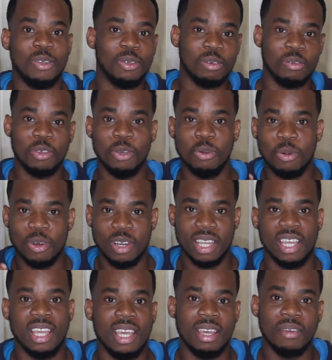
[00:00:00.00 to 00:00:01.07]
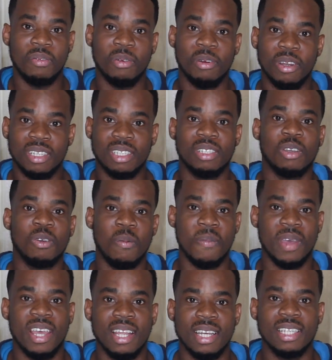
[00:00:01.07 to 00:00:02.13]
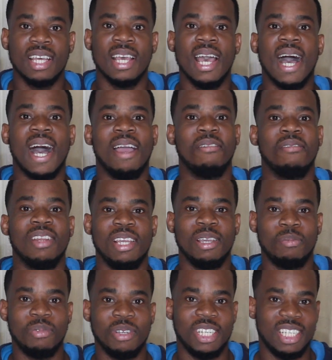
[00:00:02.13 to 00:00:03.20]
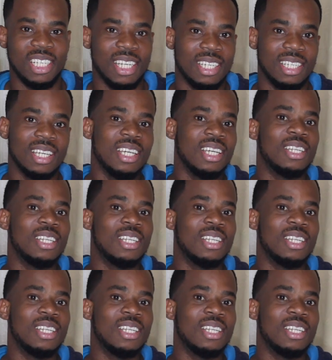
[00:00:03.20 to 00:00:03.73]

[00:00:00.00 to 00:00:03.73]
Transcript: Those of you who are here first to comment, I really appreciate.